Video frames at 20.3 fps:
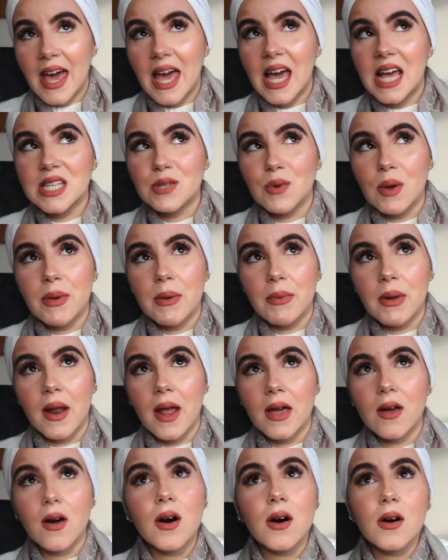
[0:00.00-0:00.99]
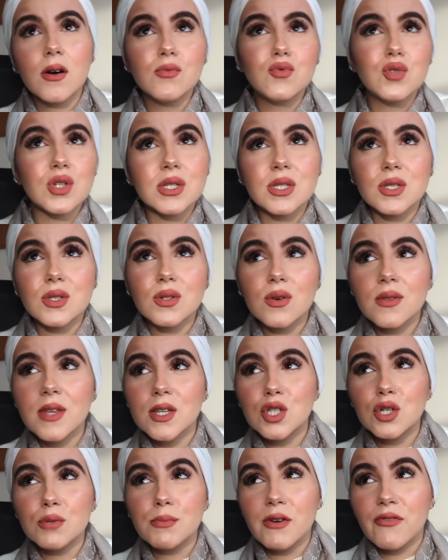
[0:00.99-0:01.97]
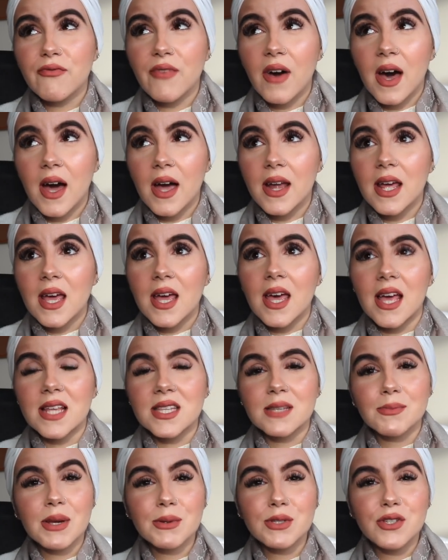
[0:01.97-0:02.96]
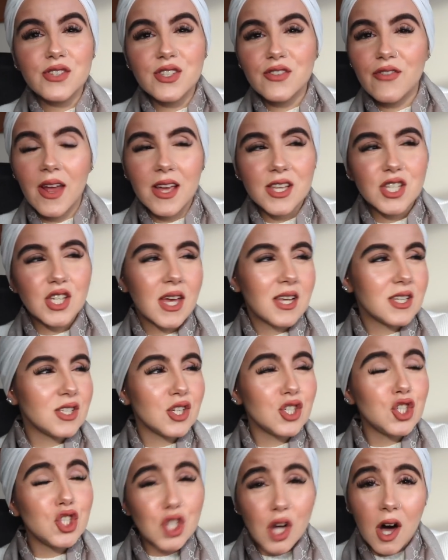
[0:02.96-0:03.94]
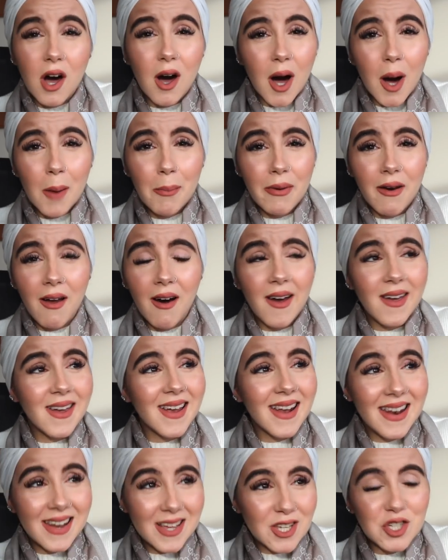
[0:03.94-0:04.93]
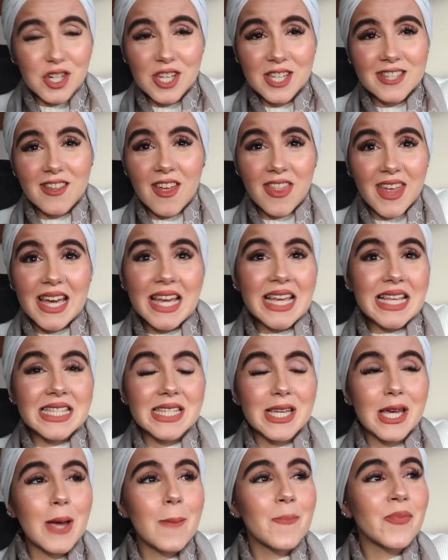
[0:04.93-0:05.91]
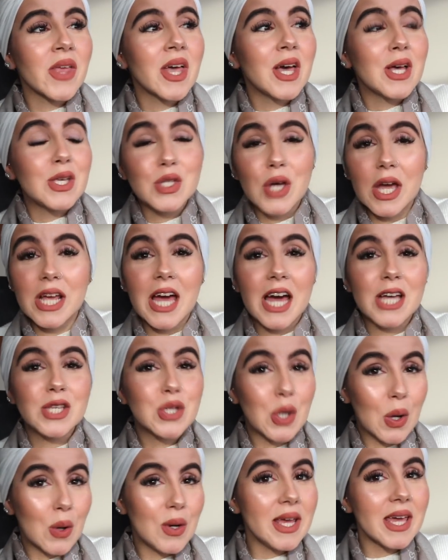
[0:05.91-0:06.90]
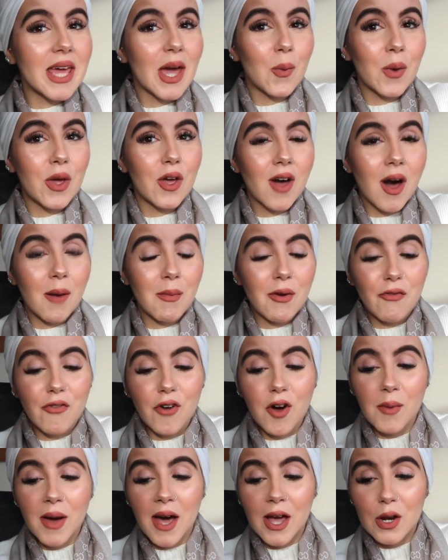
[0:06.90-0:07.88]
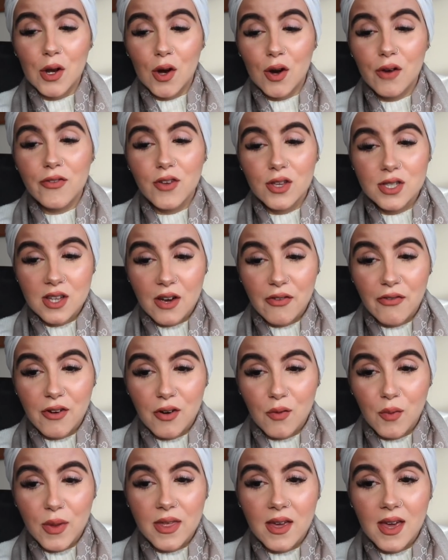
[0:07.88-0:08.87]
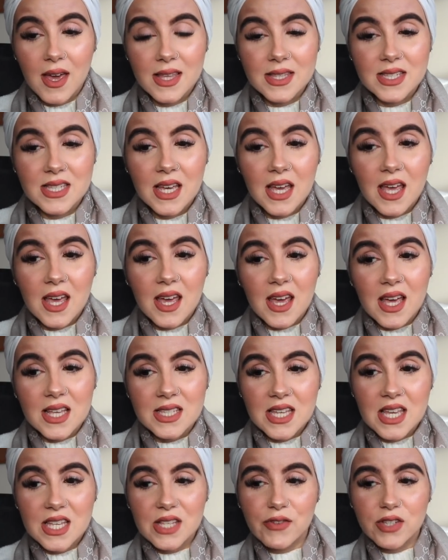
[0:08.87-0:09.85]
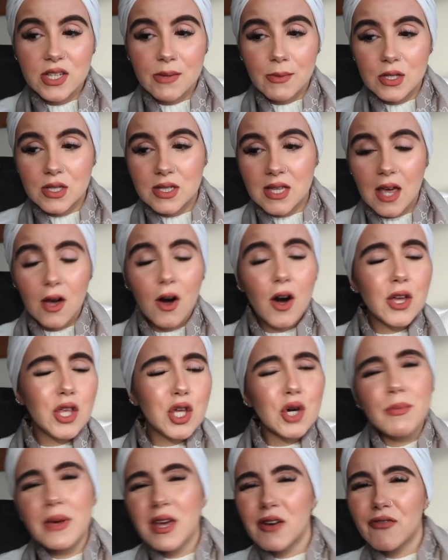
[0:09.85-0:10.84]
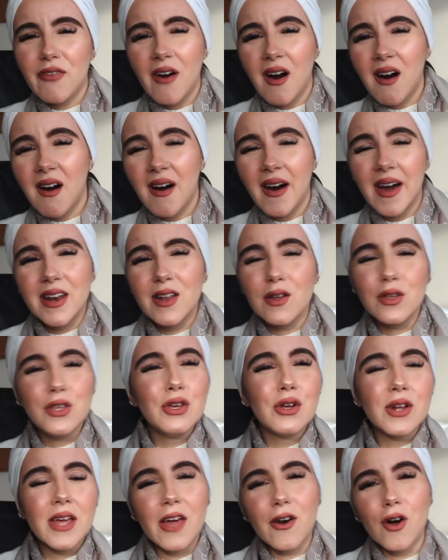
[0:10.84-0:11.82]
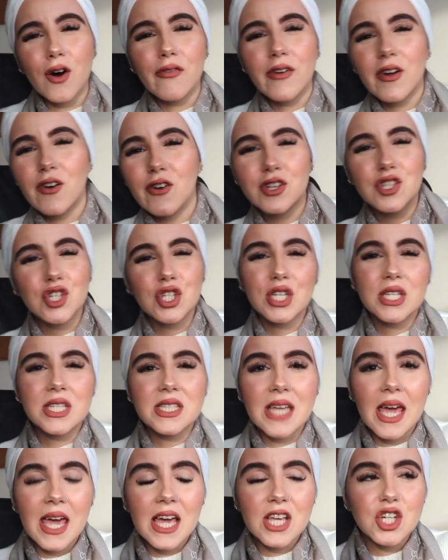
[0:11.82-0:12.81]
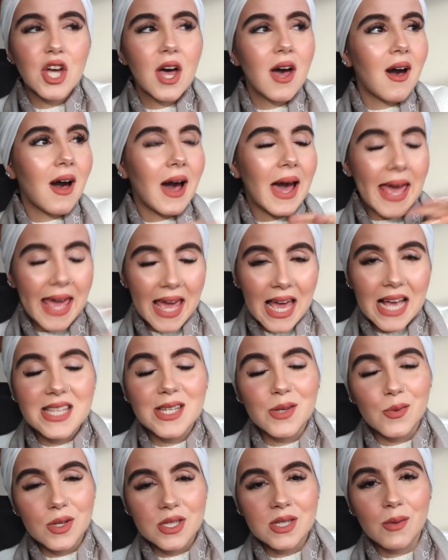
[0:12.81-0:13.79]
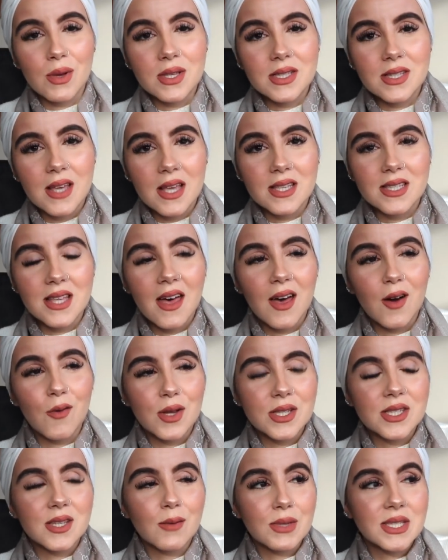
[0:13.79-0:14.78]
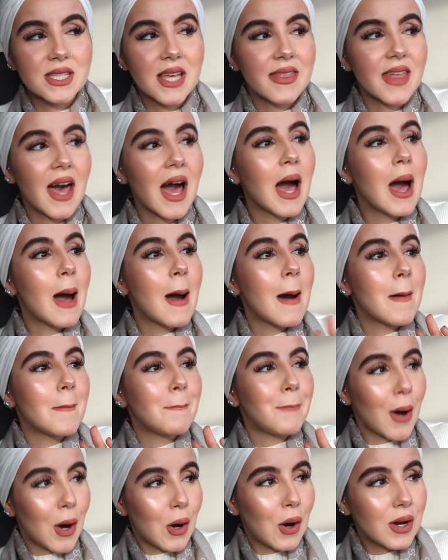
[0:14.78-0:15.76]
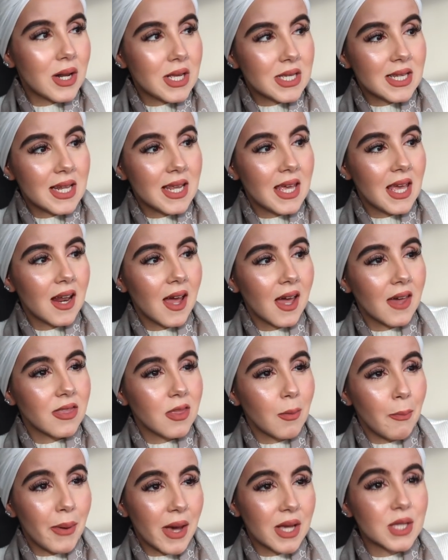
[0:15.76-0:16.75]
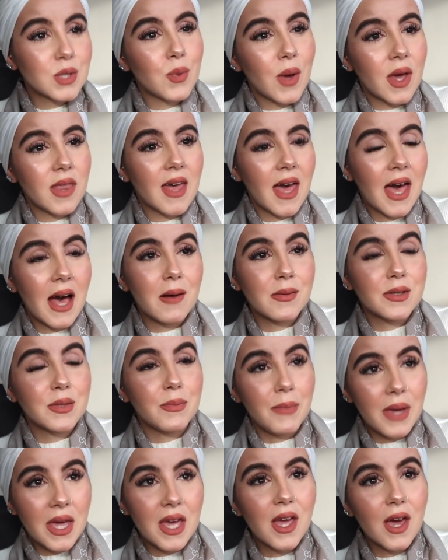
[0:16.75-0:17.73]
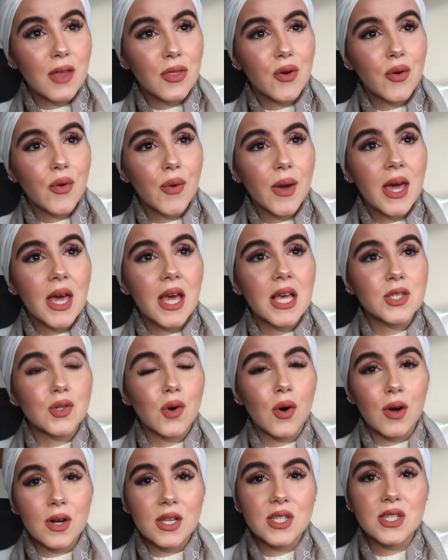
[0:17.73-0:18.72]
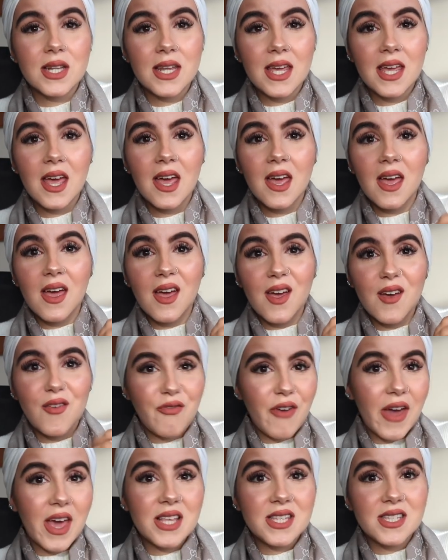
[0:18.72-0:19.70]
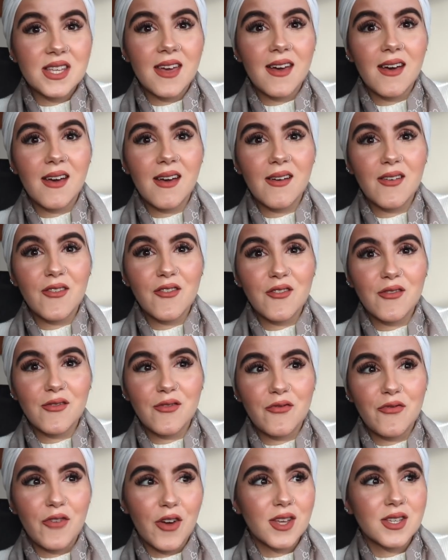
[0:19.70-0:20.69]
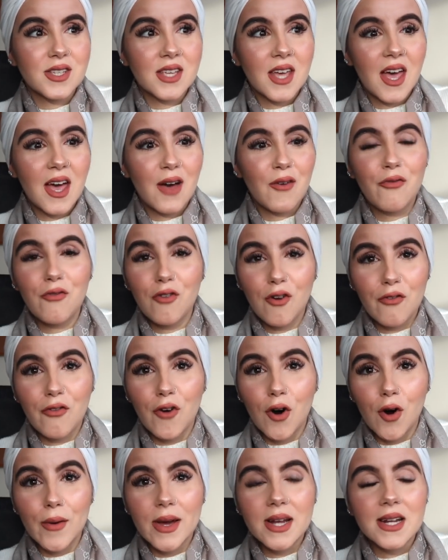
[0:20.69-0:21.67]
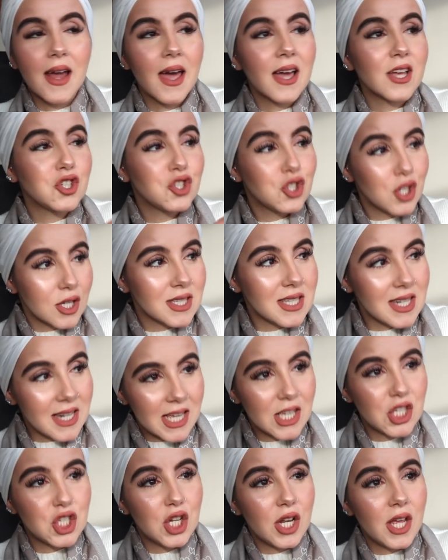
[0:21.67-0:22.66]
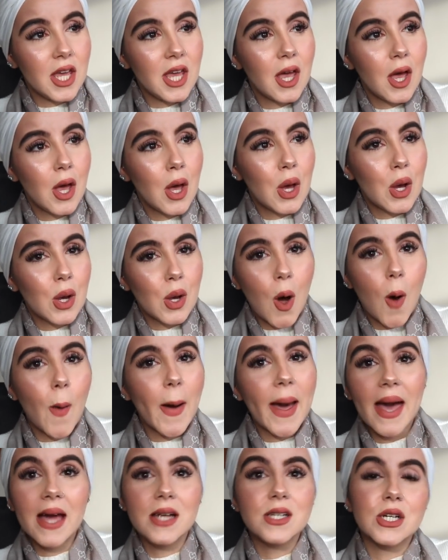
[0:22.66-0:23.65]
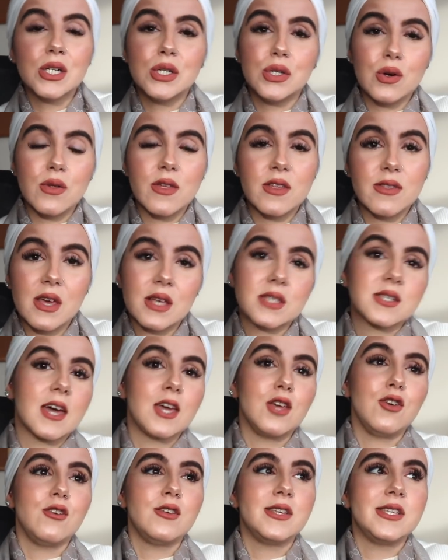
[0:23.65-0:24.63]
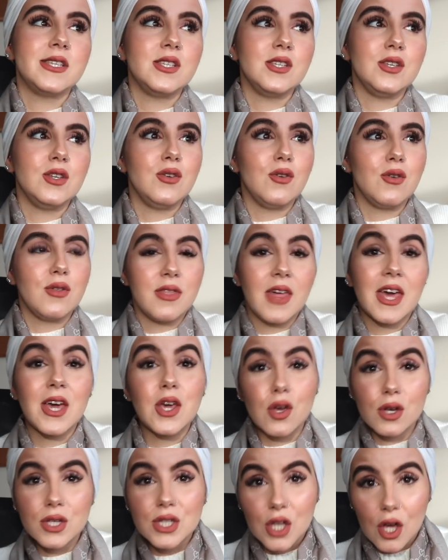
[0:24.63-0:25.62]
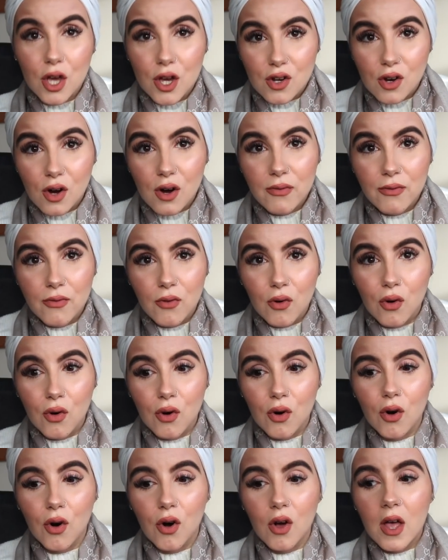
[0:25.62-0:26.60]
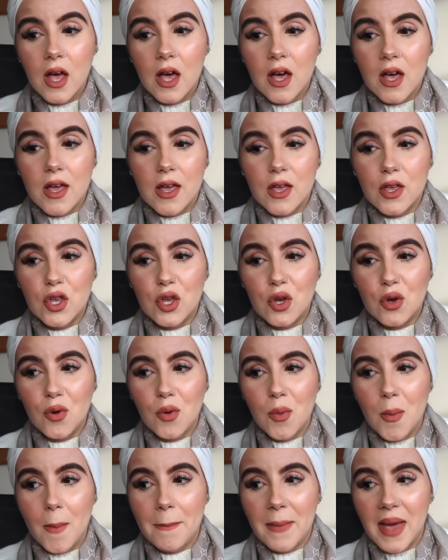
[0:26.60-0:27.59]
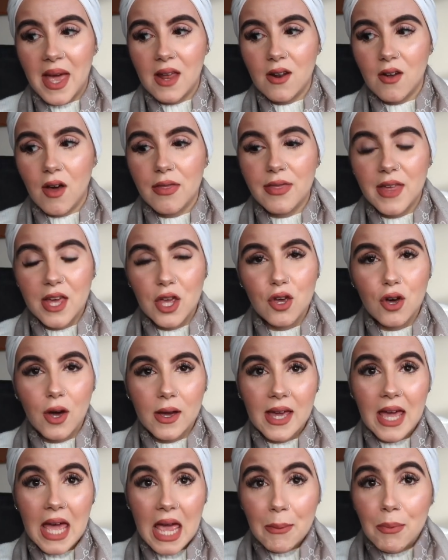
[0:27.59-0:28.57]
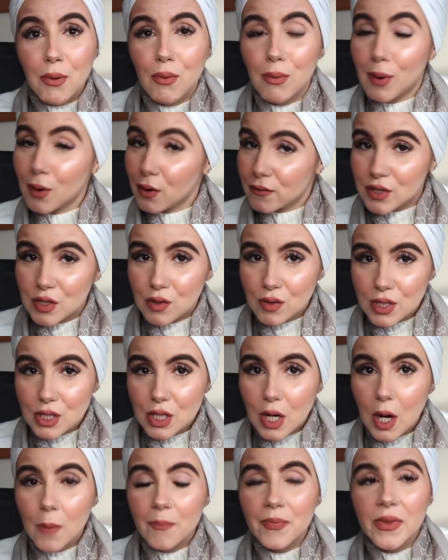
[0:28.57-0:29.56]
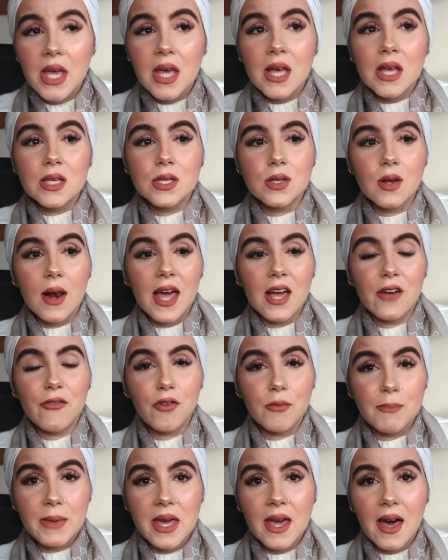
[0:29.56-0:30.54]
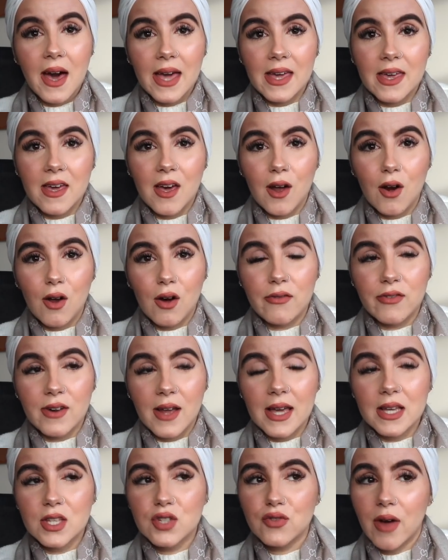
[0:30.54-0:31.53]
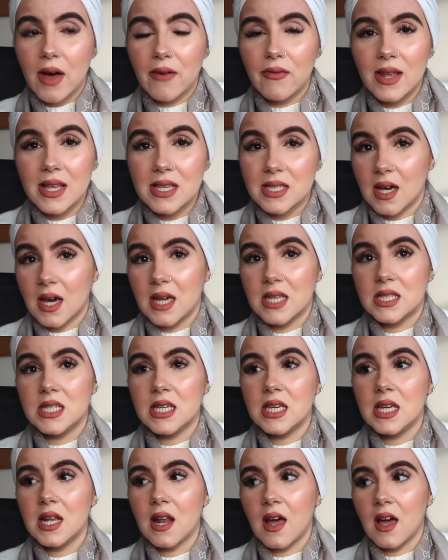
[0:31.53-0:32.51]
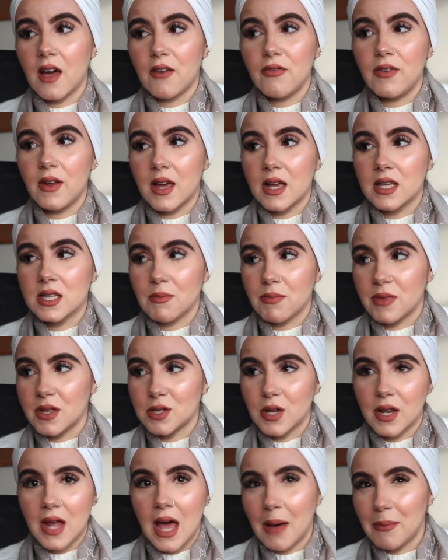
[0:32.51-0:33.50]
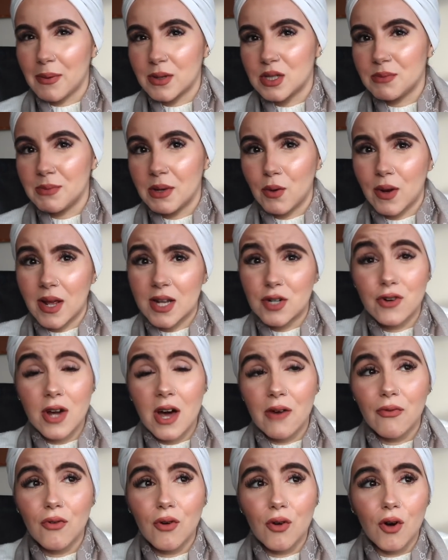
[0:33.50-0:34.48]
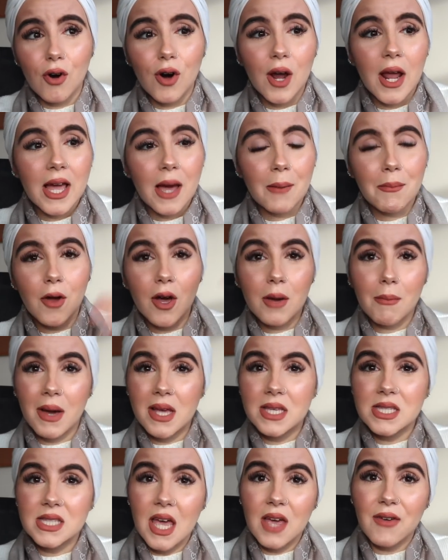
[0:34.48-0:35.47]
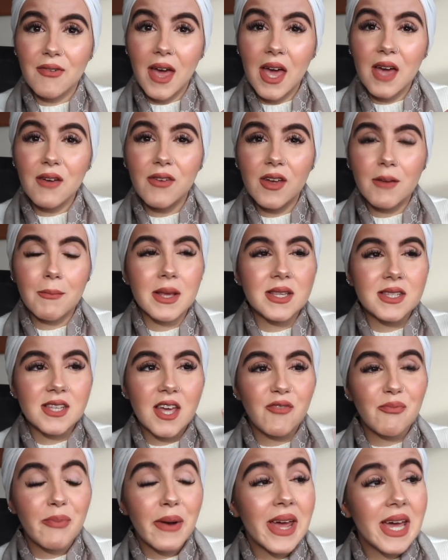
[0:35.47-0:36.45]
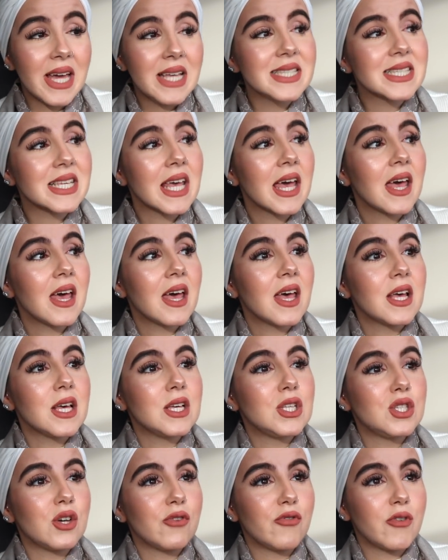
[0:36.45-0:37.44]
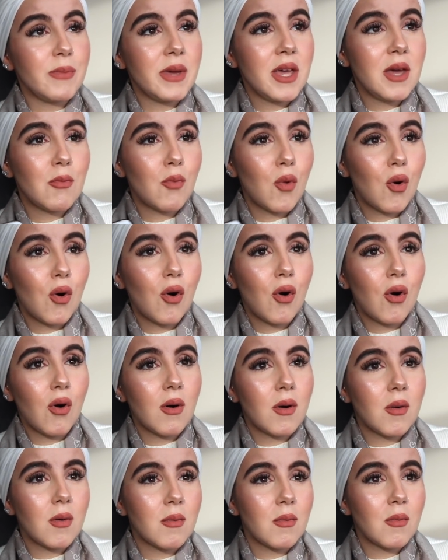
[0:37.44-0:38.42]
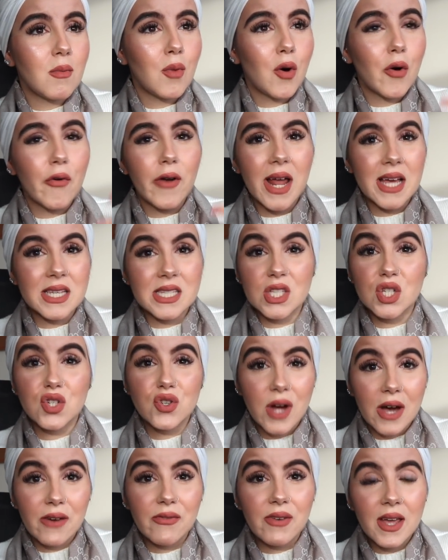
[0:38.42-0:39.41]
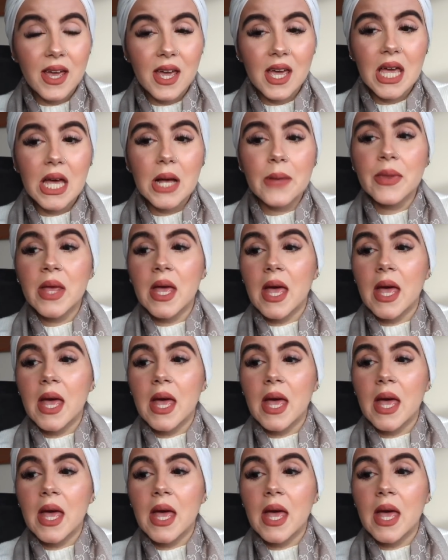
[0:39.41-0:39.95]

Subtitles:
I hate it when people are like, oh, just do this, you'll be fine. And sometimes you just feel like saying, shut up. Like, literally, it's not that easy. So I totally get where you're coming from. I know if you're suffering with it, it's easy for someone to say, oh, you'll be fine, you'll get over it. It's just a stage. I hate it when someone says that, when someone said that. But honestly, like, the best way that helped me get through it is honestly face it, foot forward. Like, just literally go ahead and do the things that you think you're scared of, or you may not think you're capable of doing so. So like, for me, I get a lot of like travel anxiety. Like, I feel like something's gonna happen to me when I travel, or like I'm not in my safe haven, my safe place. So for me, more or less, it's traveling.